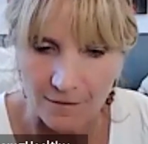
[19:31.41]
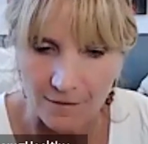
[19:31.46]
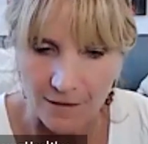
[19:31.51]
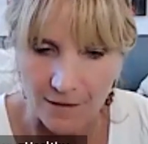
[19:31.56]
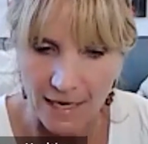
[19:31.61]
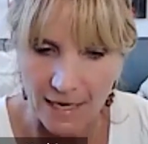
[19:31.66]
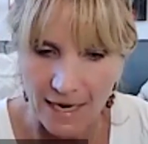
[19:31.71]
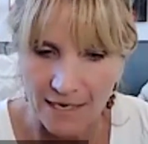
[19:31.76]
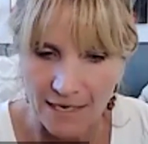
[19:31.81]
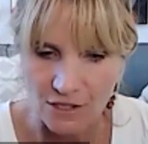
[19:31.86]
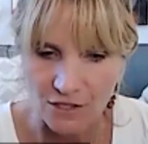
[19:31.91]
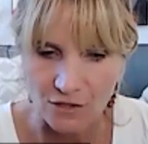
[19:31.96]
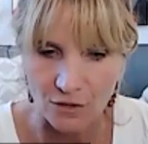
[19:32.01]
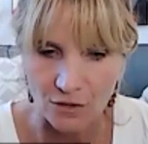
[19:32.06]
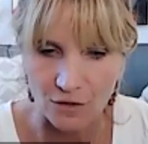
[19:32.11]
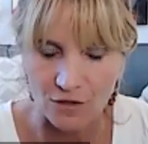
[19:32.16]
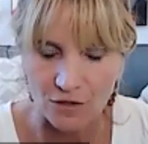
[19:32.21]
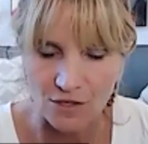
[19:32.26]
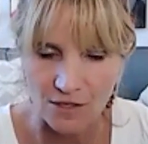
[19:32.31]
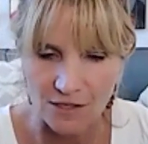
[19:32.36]
Right? I just
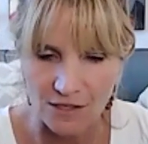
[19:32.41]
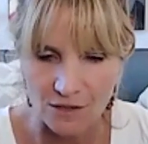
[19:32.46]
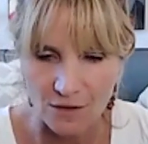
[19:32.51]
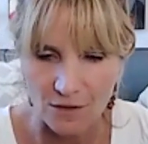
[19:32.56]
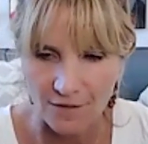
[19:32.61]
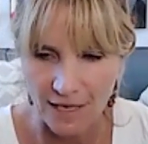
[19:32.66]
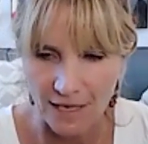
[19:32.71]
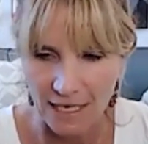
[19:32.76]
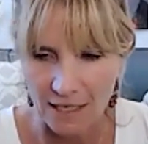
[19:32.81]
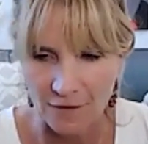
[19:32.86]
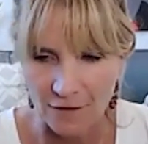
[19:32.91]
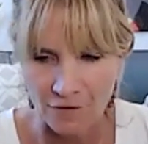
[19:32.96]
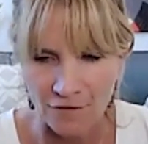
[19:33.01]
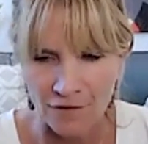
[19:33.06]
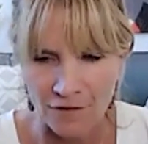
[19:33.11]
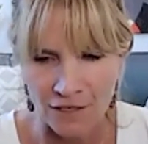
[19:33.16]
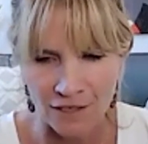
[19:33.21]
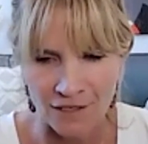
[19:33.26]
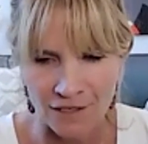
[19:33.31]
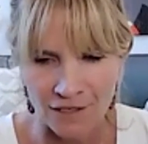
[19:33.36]
told you that I can
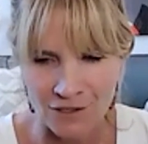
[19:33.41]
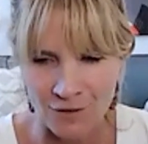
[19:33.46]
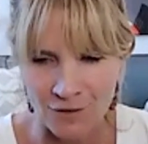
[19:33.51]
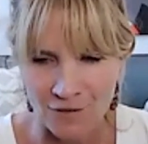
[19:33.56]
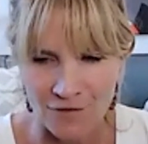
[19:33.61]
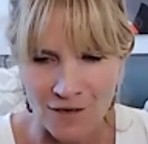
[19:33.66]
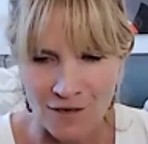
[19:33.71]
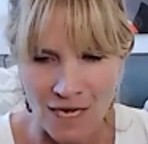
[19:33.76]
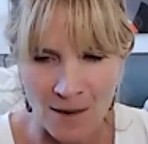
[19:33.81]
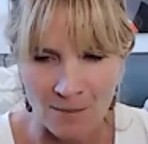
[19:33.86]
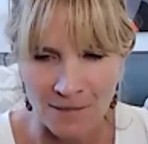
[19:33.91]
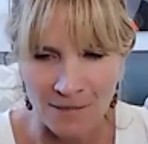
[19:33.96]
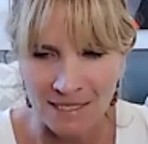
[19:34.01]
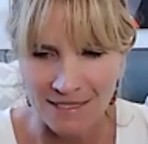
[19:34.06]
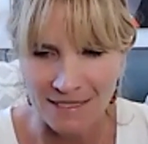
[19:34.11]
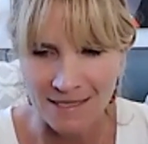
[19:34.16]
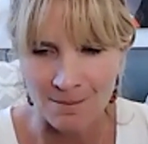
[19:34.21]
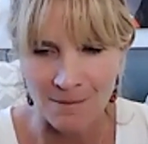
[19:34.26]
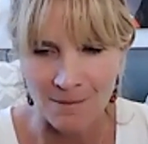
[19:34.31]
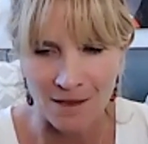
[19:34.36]
feel a sort of
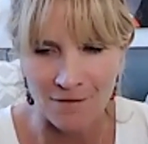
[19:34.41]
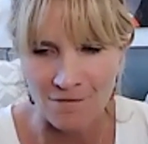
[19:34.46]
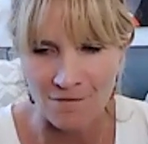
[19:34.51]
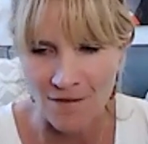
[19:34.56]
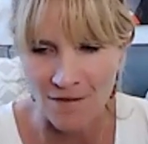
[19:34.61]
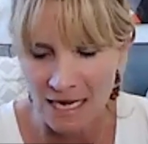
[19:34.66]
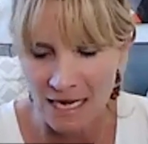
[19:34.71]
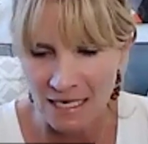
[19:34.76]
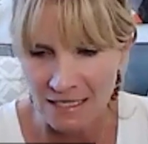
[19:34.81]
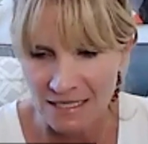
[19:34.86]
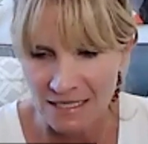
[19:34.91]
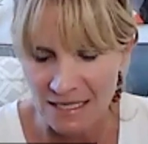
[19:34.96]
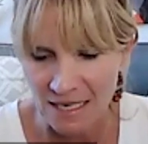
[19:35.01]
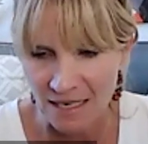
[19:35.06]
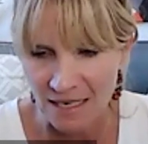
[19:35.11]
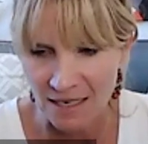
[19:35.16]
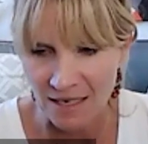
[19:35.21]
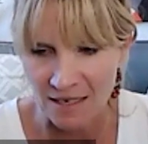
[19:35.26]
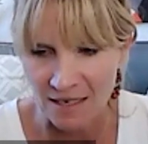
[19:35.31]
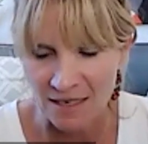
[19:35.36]
numbness in my face
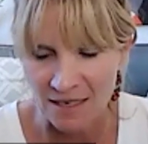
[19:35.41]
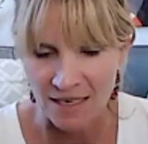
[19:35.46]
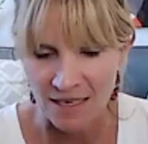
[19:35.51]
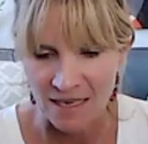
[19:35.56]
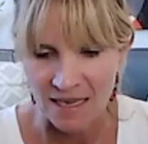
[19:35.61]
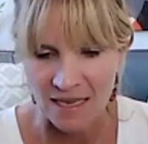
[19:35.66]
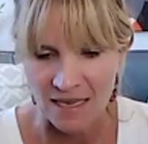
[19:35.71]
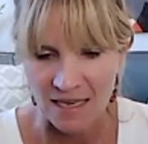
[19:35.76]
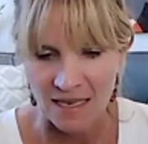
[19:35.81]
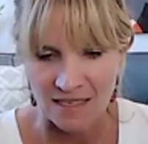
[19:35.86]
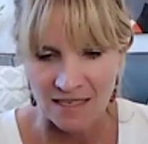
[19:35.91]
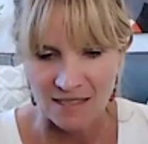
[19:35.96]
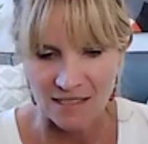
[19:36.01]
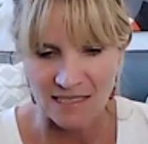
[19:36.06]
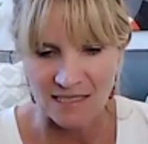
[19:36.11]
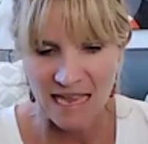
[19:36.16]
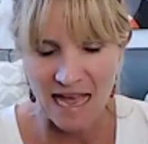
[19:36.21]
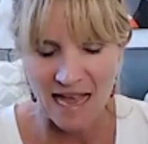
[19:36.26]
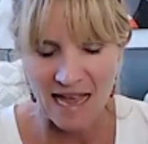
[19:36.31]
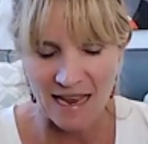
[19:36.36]
and a
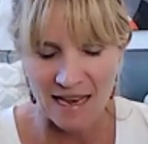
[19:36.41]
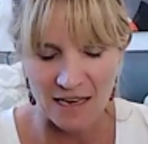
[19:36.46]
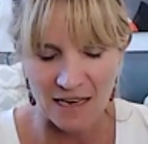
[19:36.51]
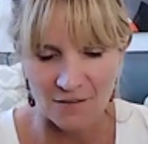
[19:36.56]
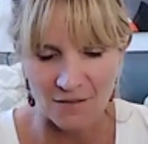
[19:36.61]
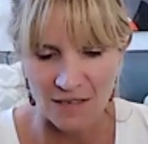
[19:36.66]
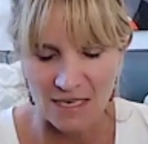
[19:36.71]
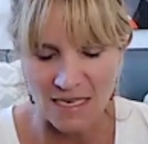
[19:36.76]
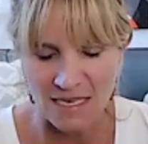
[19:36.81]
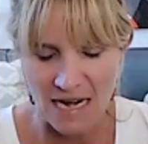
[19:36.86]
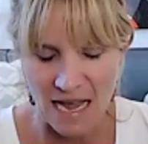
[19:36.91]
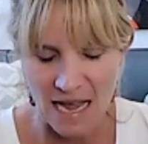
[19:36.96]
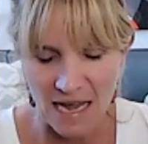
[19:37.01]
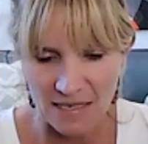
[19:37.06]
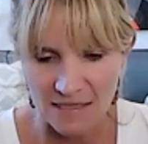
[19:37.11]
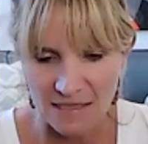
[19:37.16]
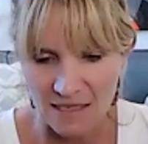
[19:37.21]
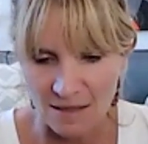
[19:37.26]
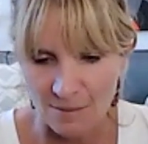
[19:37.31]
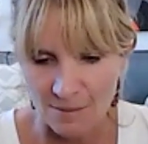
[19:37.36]
tying of
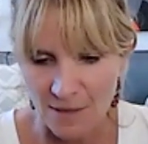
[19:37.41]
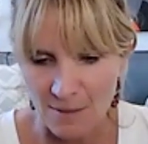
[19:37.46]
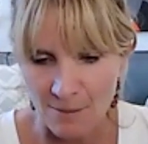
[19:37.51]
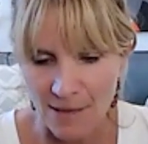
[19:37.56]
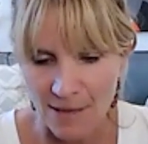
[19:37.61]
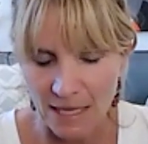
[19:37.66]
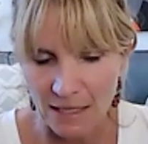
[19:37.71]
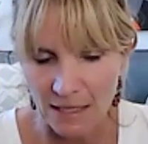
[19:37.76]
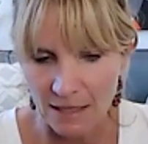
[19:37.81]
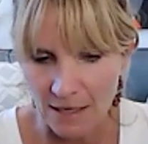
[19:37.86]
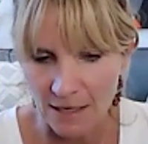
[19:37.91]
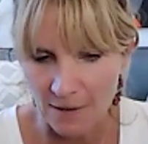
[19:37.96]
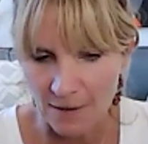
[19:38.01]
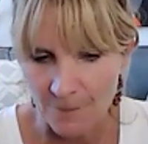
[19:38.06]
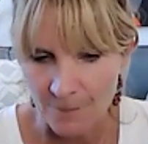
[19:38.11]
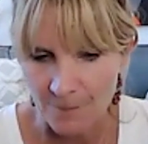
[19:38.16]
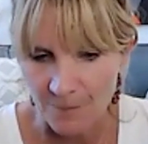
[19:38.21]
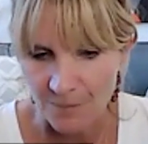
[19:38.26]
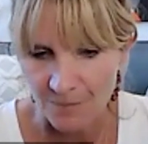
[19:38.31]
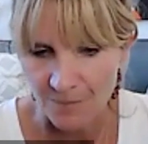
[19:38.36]
knots in my
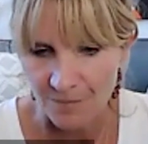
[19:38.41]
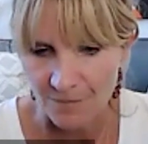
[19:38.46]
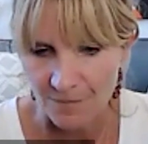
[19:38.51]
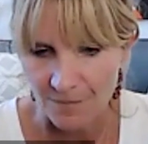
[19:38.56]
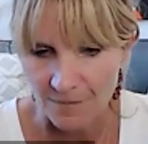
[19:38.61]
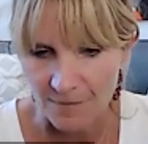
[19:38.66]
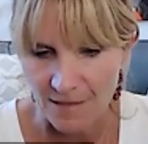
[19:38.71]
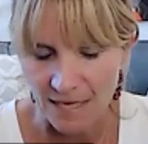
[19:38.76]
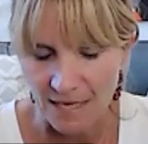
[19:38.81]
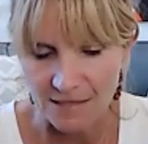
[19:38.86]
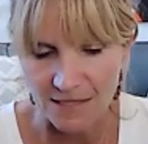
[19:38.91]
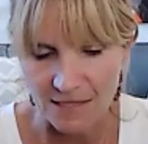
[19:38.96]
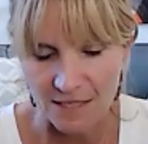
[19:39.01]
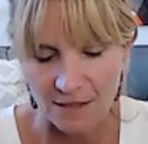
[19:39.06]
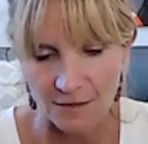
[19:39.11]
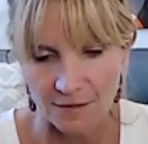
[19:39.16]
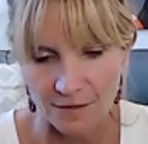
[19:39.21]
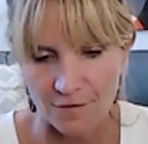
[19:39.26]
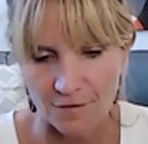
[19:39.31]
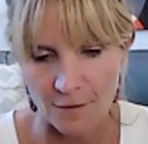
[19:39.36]
belly. That's
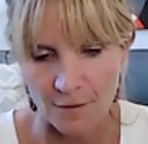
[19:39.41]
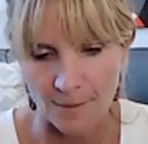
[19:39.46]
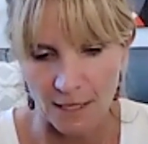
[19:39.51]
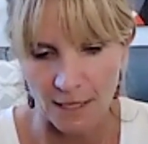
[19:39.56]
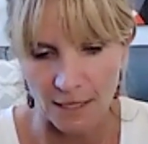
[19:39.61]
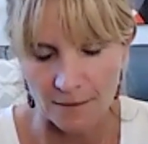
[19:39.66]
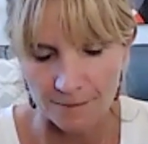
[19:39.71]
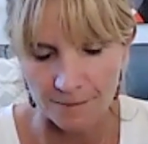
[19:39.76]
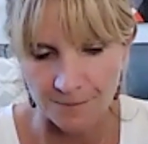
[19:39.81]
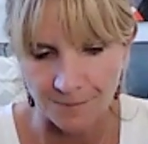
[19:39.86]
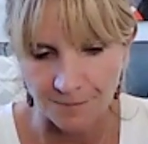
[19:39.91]
guilt for me.